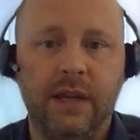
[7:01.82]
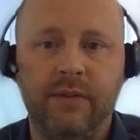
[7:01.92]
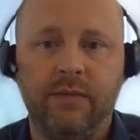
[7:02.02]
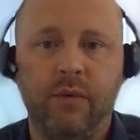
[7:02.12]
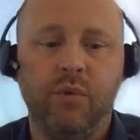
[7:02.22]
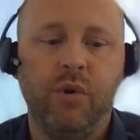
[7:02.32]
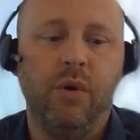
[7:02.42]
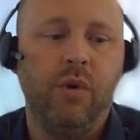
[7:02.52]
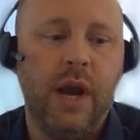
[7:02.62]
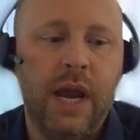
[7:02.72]
of different
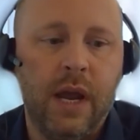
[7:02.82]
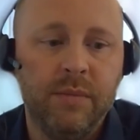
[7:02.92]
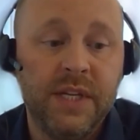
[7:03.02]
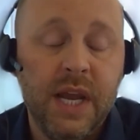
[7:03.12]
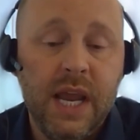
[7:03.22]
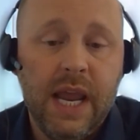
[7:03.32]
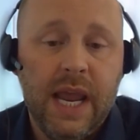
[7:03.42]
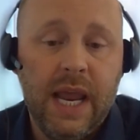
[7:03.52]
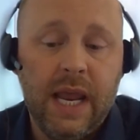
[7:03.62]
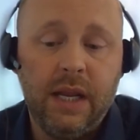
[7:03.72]
programs.
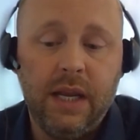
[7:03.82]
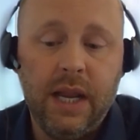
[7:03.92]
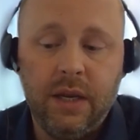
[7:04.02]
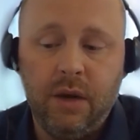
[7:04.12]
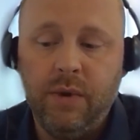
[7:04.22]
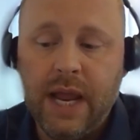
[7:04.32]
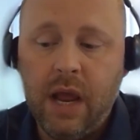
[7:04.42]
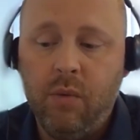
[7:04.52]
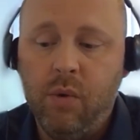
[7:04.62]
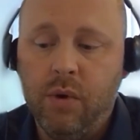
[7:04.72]
And, you know,
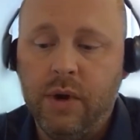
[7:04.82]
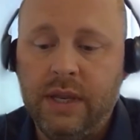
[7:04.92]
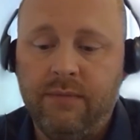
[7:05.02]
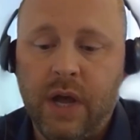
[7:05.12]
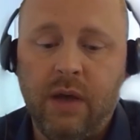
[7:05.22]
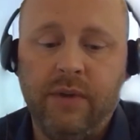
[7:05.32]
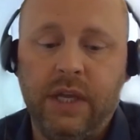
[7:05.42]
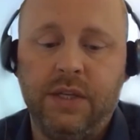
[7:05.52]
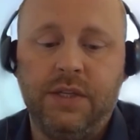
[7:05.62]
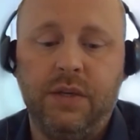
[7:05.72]
now we're
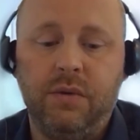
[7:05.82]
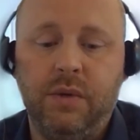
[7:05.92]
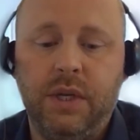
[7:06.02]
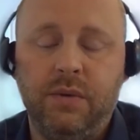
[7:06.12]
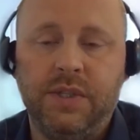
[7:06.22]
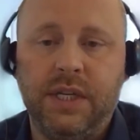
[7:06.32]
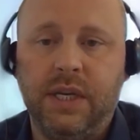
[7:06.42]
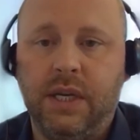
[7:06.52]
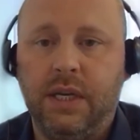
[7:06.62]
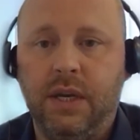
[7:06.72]
evolving into
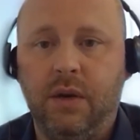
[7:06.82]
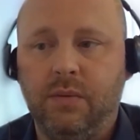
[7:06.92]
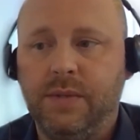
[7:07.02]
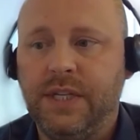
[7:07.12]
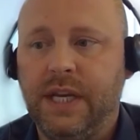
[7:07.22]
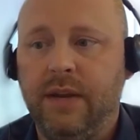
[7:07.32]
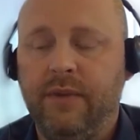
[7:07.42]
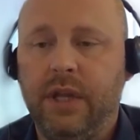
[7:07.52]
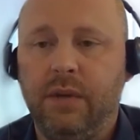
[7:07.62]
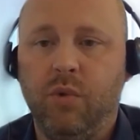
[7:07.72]
using, you know,
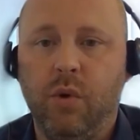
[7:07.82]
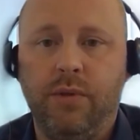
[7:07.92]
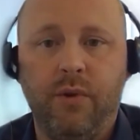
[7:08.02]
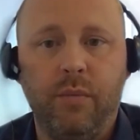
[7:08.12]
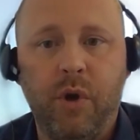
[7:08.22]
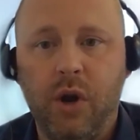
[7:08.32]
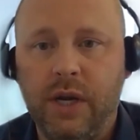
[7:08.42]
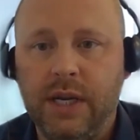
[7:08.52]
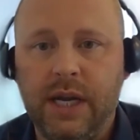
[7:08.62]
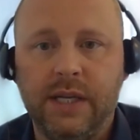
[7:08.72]
significantly more third
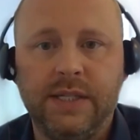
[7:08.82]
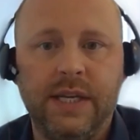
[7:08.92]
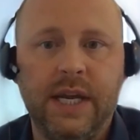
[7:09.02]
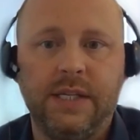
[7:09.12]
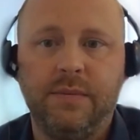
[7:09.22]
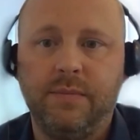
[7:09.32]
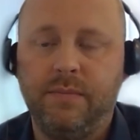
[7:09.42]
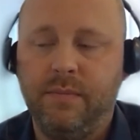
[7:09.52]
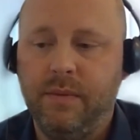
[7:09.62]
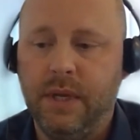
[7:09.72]
party data sets
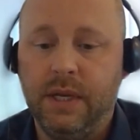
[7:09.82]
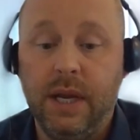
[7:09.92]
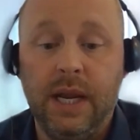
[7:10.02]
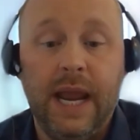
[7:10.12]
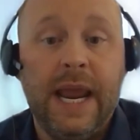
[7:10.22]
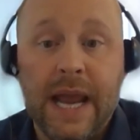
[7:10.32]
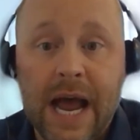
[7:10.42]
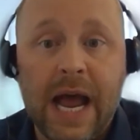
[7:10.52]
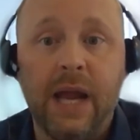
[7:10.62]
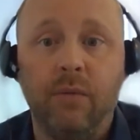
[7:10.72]
in, in
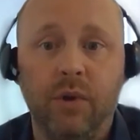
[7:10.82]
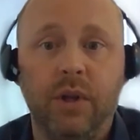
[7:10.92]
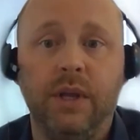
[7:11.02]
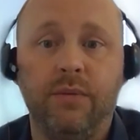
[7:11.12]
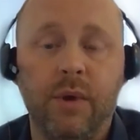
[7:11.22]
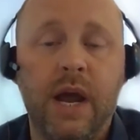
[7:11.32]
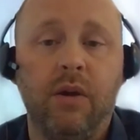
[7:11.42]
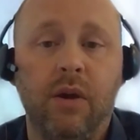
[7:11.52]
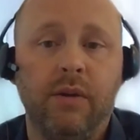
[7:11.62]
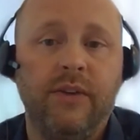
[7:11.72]
AI really throughout
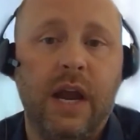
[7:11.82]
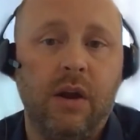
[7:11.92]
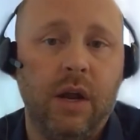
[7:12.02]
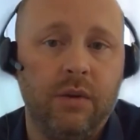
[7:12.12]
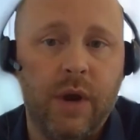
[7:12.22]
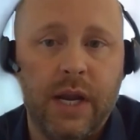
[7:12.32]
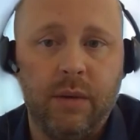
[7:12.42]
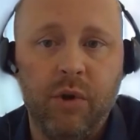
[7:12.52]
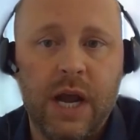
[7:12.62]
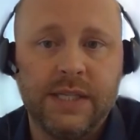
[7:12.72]
our entire
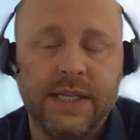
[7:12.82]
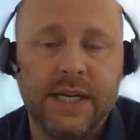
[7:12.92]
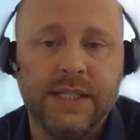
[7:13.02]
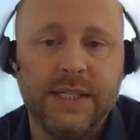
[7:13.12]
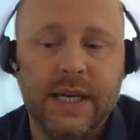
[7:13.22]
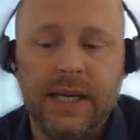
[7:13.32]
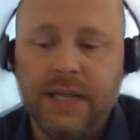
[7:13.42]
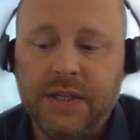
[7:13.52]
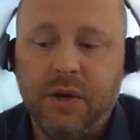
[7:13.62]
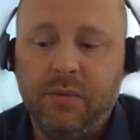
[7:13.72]
underwriting process. And
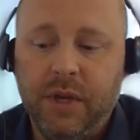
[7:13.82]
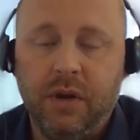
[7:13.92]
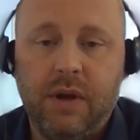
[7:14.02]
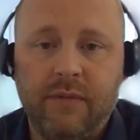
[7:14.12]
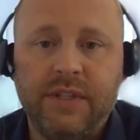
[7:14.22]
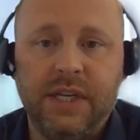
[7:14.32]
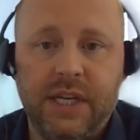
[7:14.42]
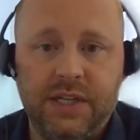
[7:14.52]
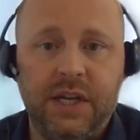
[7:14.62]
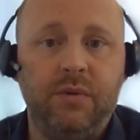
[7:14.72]
so, you know, obviously
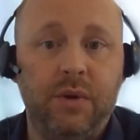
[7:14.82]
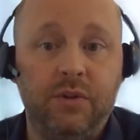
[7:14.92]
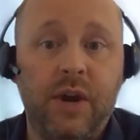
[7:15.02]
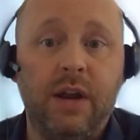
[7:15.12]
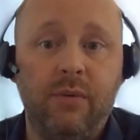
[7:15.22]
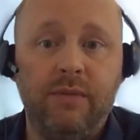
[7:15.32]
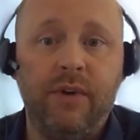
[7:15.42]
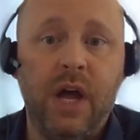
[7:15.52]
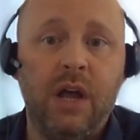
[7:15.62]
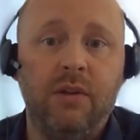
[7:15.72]
continuing to try to
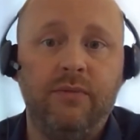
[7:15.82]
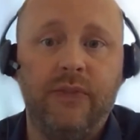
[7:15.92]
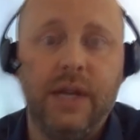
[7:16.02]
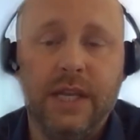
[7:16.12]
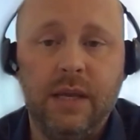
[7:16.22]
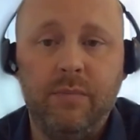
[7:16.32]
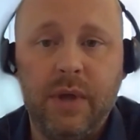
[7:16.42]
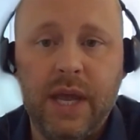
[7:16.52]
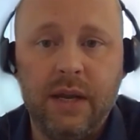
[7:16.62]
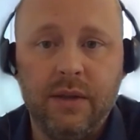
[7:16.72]
evolve to keep
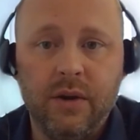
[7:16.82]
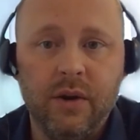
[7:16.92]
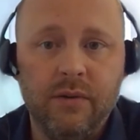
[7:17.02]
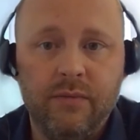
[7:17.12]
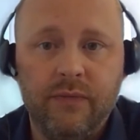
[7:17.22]
ahead of the curve